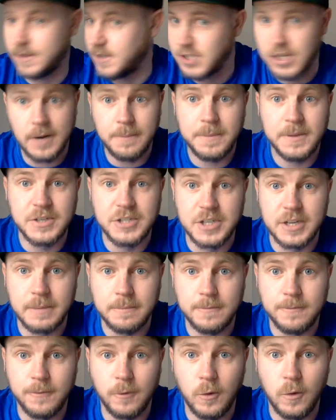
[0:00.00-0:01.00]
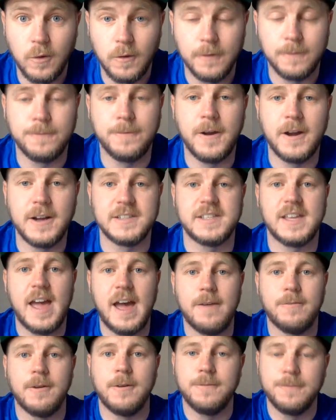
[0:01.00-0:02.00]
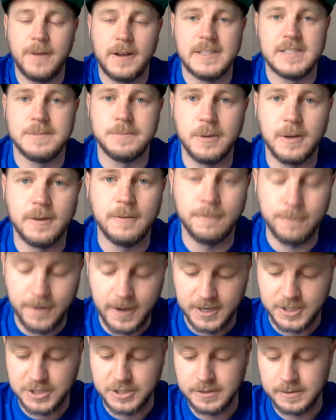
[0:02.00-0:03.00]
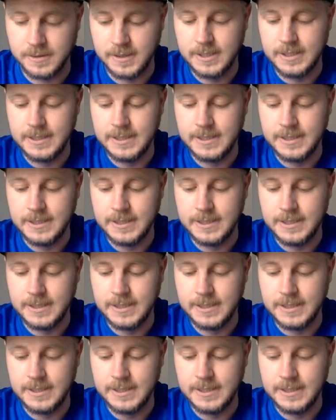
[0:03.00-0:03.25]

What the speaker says: championship for the first ever Fantasy Booking Faction.